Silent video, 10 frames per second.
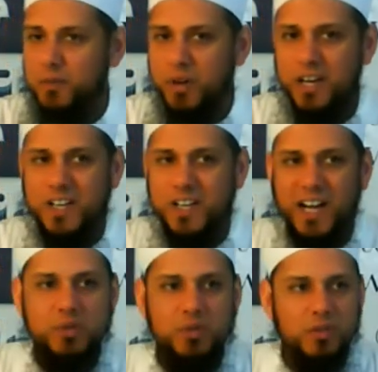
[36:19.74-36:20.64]
when it
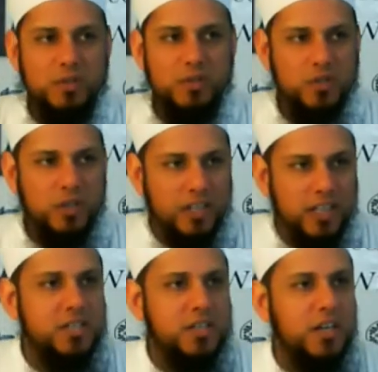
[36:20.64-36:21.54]
comes to
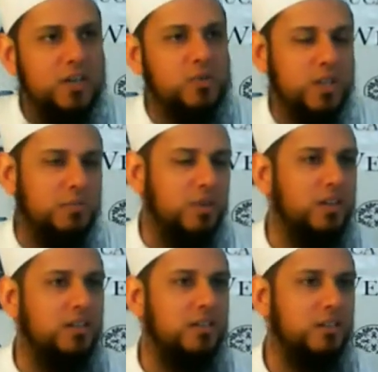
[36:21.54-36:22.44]
listening to someone,